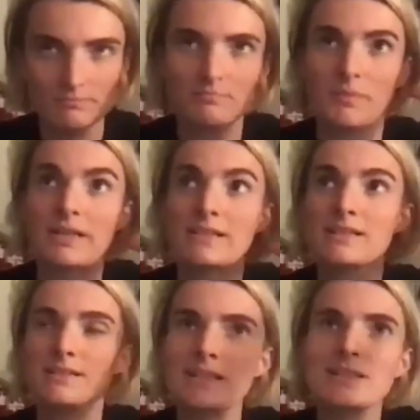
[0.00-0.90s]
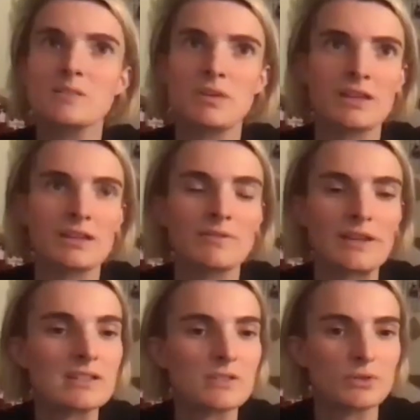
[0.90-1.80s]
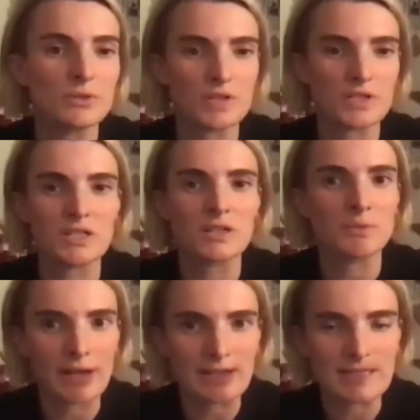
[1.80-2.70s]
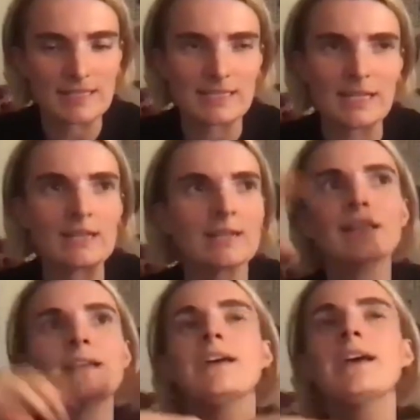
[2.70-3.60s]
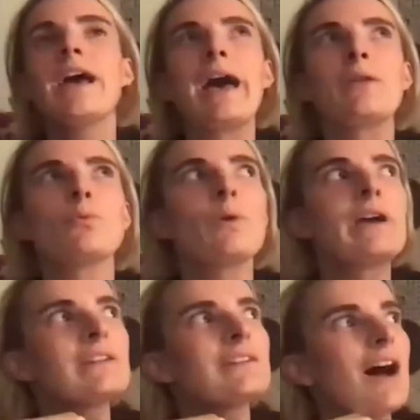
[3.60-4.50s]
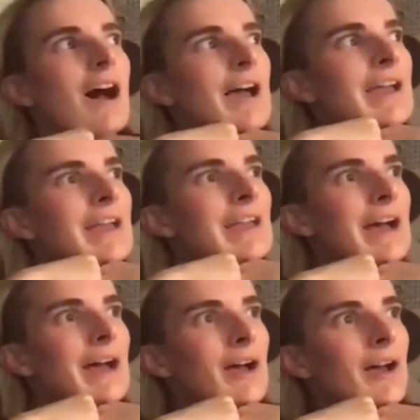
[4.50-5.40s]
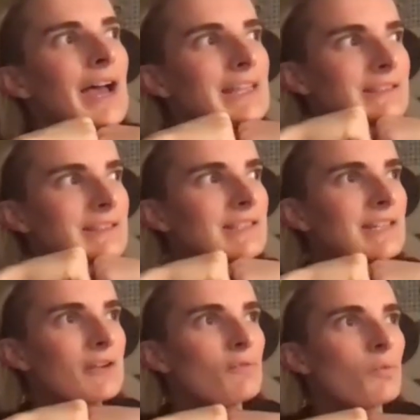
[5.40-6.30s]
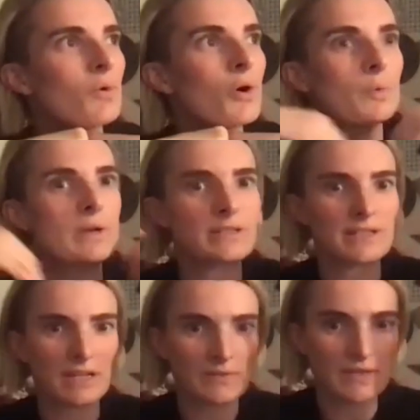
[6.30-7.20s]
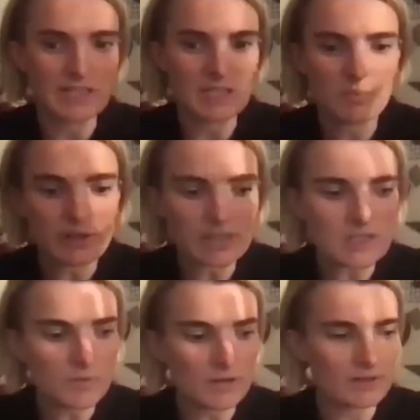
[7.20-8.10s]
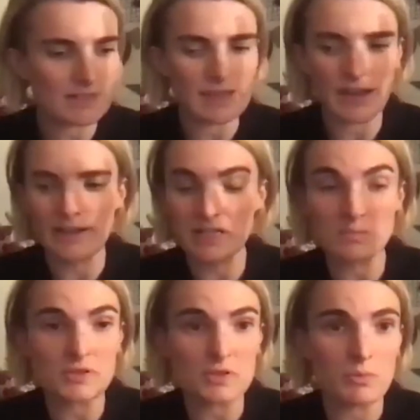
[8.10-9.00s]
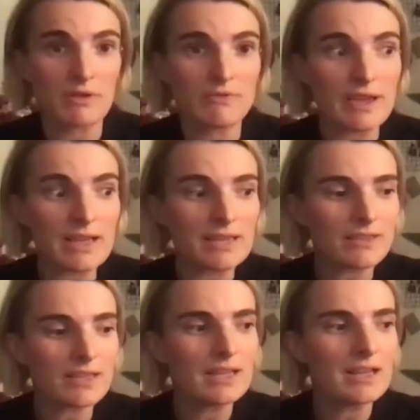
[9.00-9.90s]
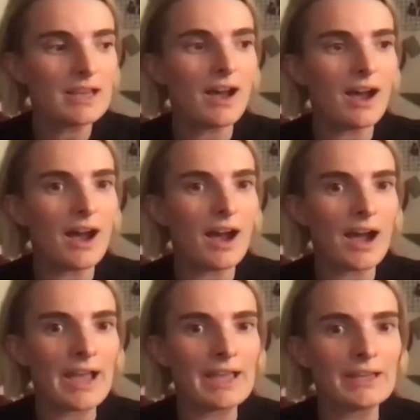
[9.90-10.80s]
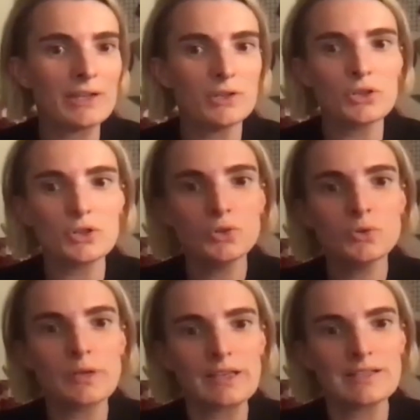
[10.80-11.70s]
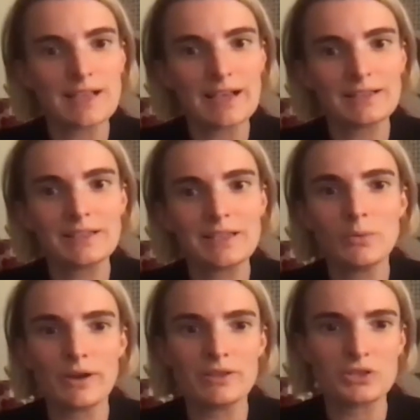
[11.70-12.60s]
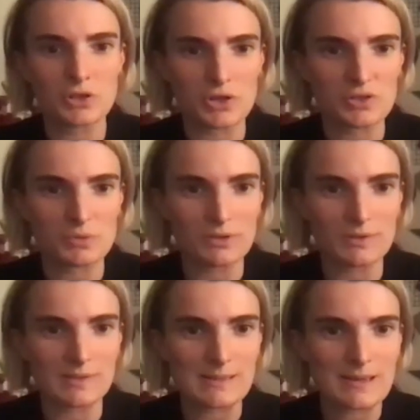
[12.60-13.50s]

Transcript: I ceased to be an Adventist or a Christian around 16. And when I had this kind of whirlwind kind of experience where I was like, I need to pursue my faith, I knew exactly where the church was,